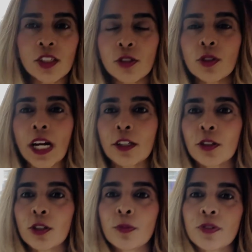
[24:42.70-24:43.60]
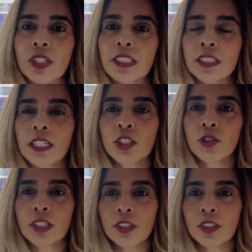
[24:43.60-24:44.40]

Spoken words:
too, GynoGirl Presents Sex, Drugs,